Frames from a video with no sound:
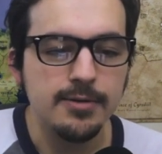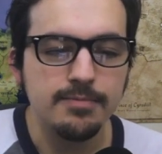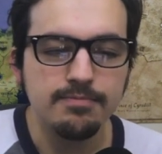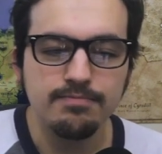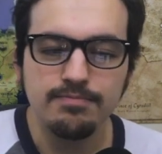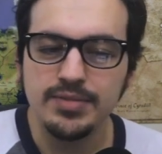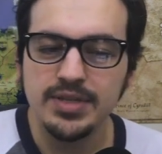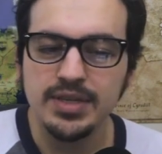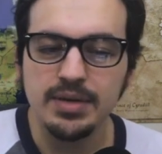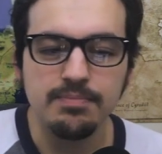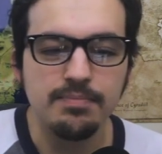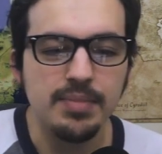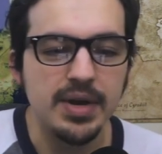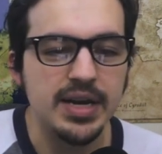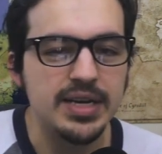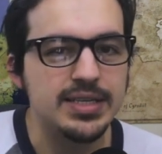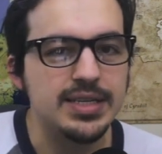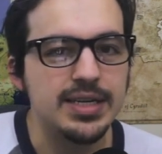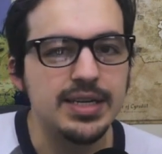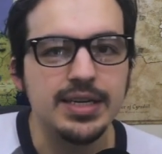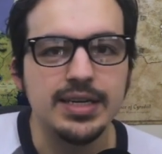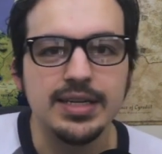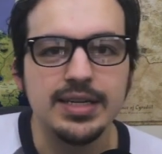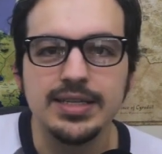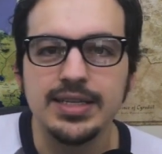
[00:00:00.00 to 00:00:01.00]
Some
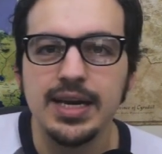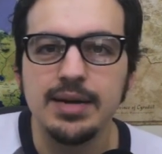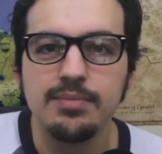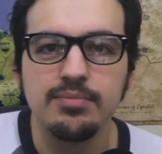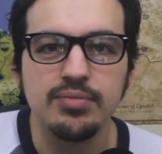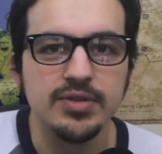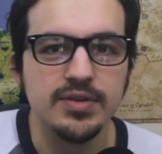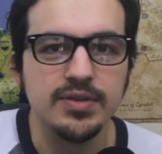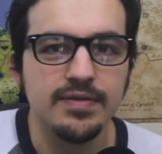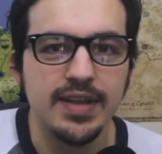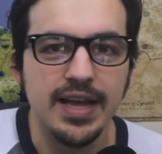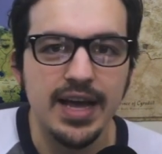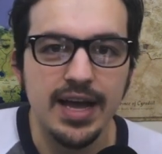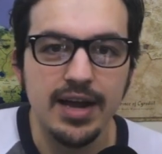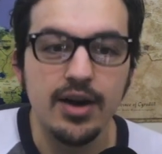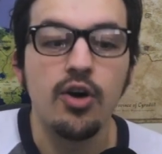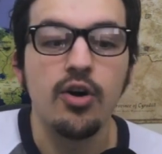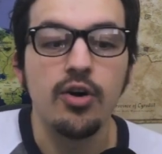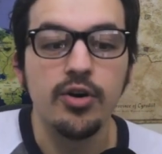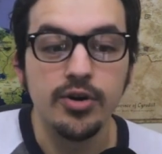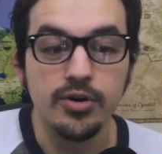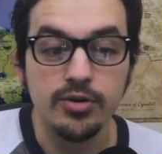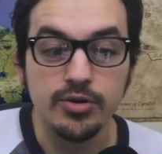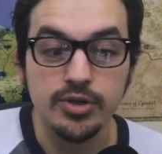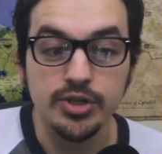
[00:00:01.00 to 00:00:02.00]
basic examples of that
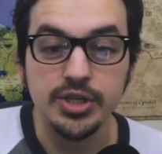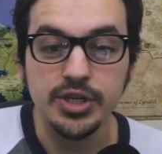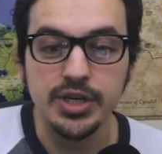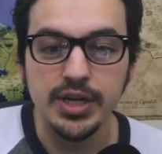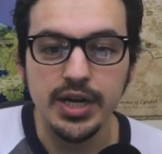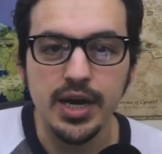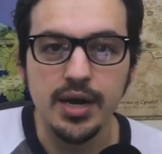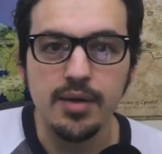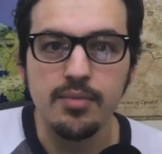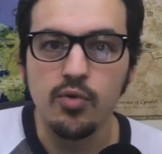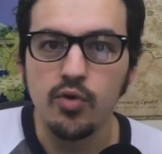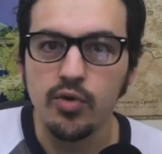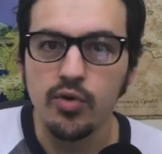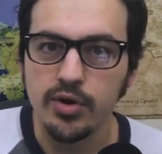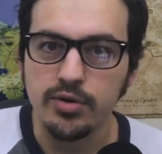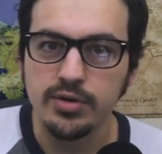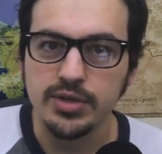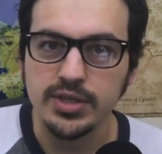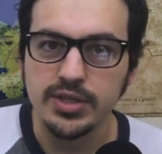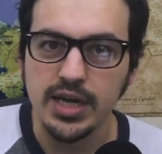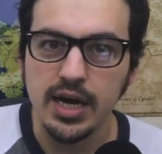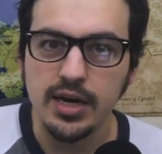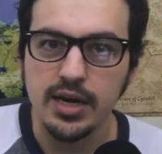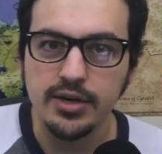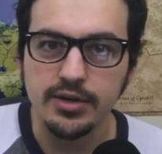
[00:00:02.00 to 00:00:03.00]
are your GM or your
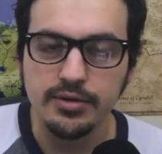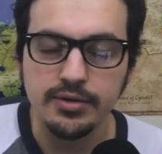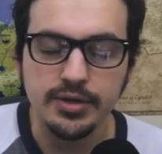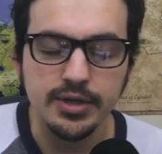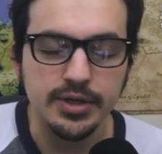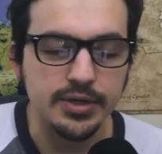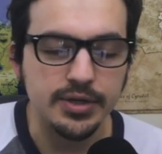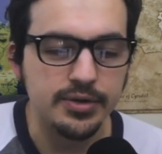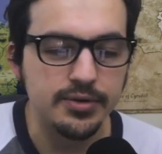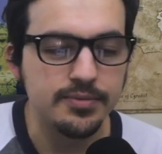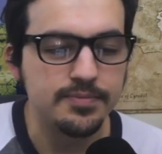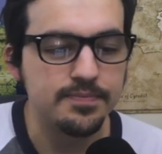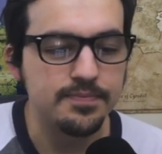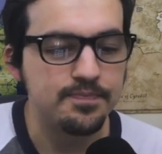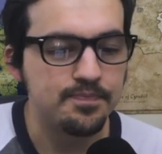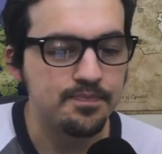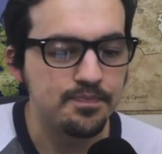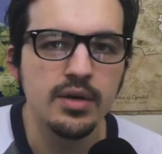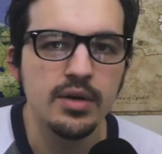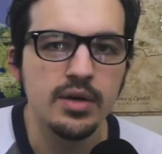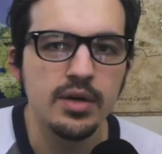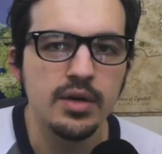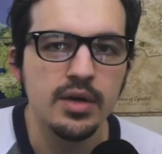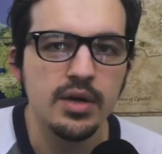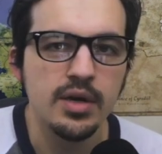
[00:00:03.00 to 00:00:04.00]
Zaku 2.
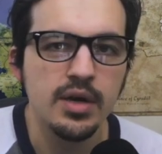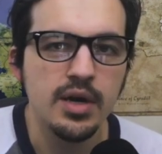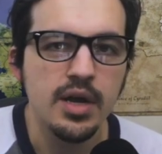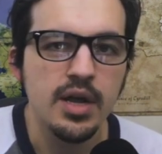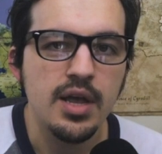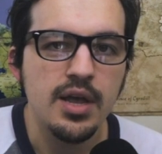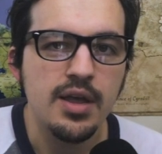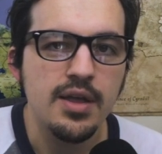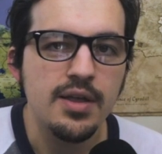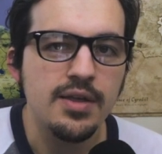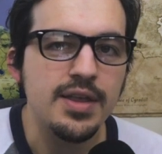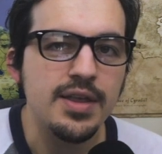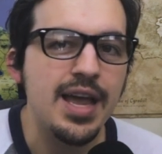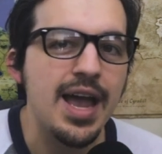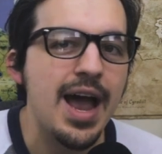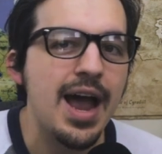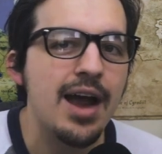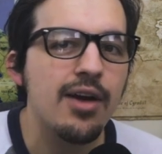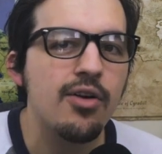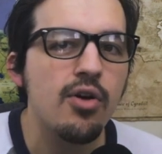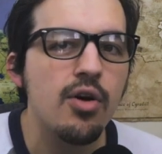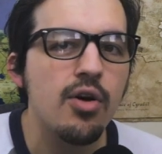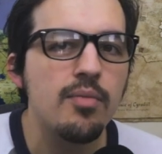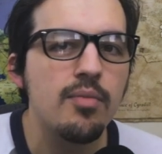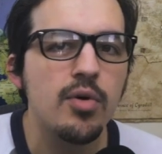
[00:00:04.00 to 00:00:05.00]
The
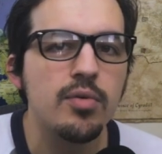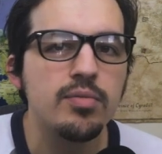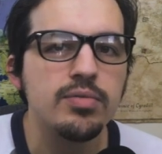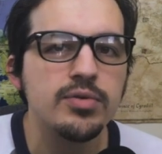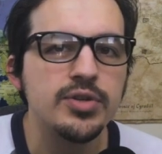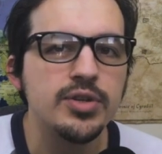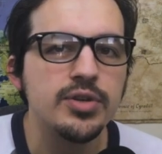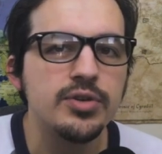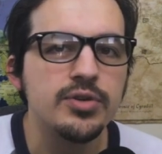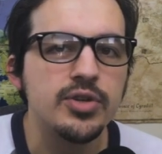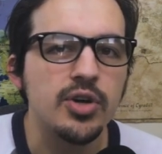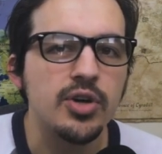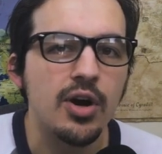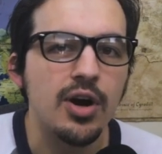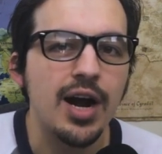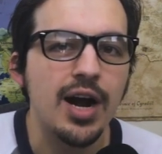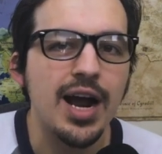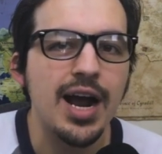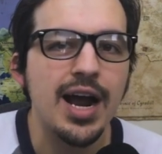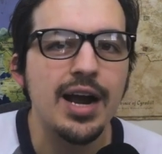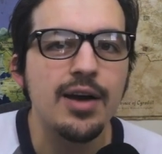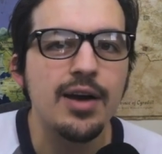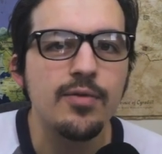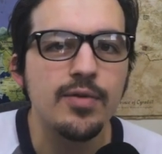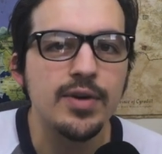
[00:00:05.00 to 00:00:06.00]
aggro mobile suits are
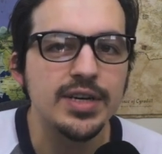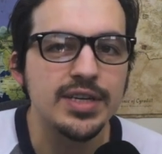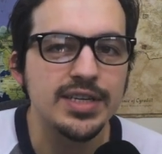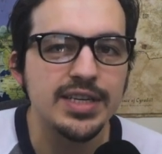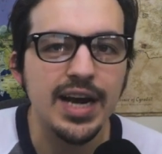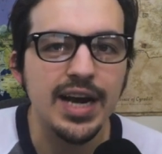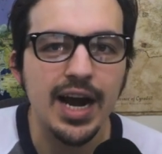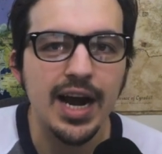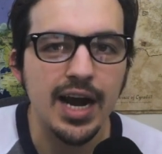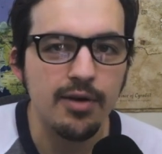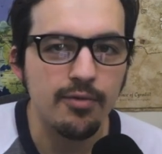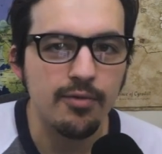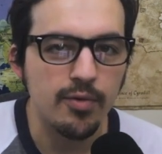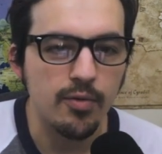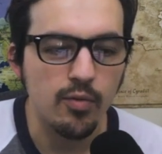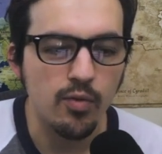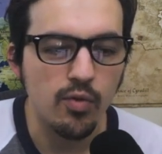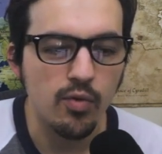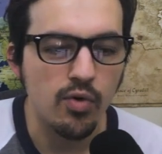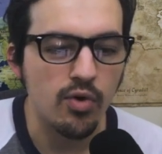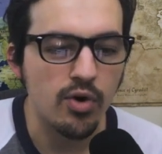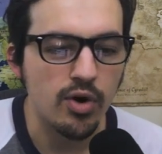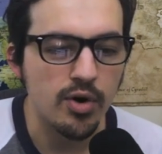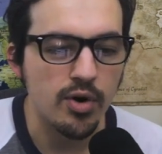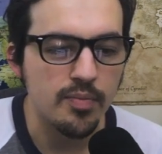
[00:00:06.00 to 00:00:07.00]
high risk, high
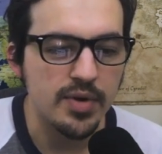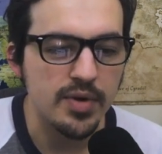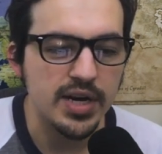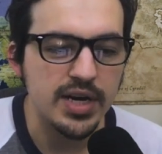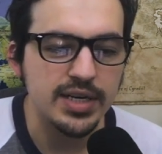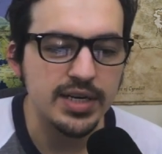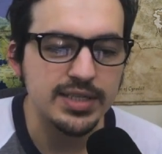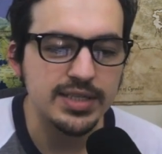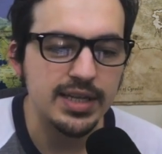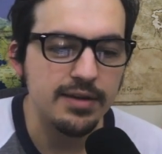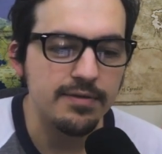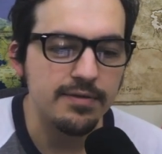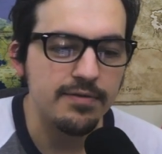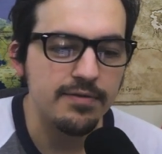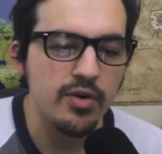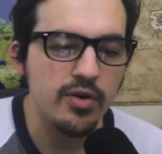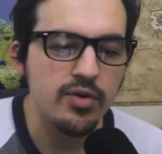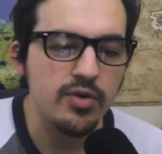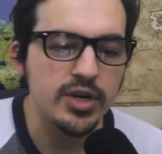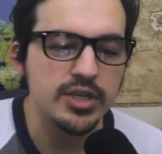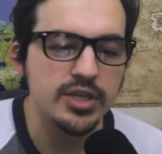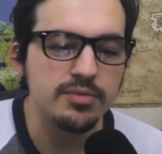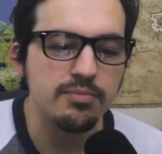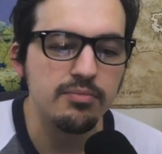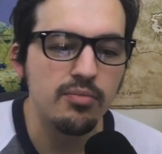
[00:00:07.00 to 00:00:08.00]
reward because they
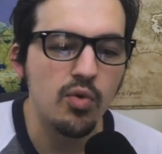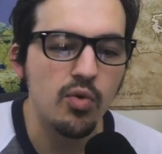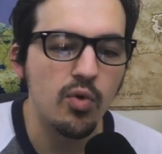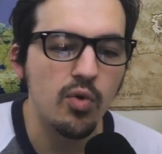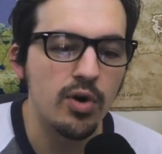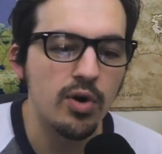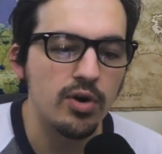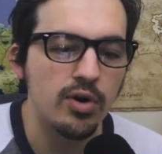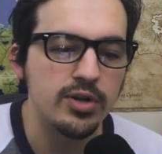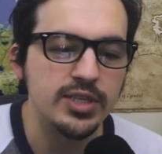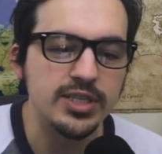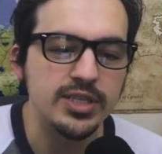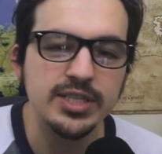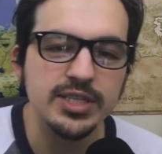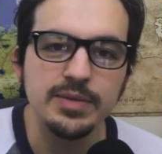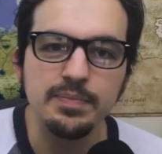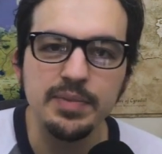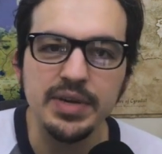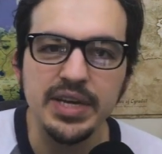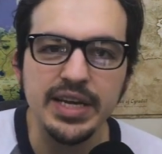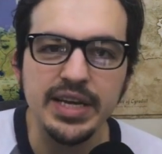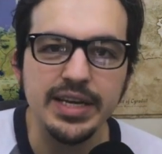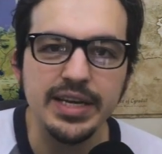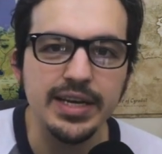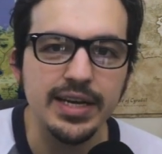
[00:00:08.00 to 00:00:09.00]
focus more on
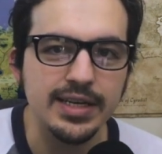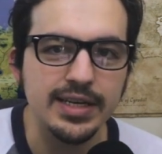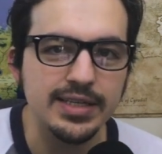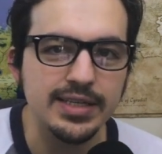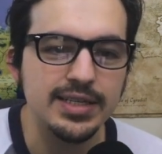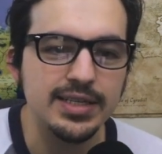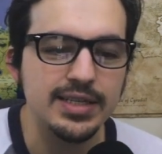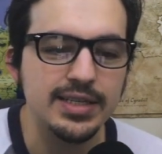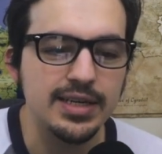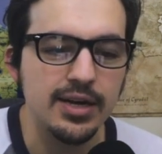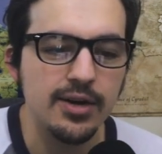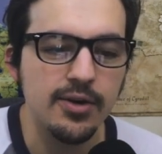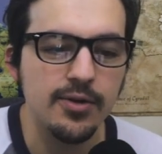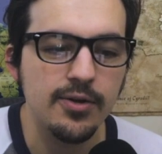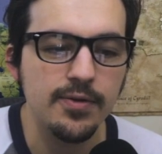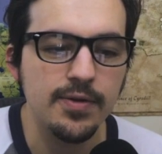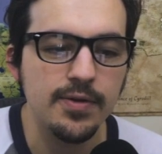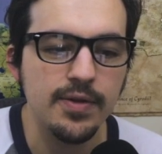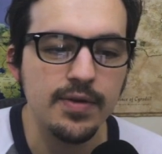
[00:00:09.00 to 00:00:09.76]
speed and stealth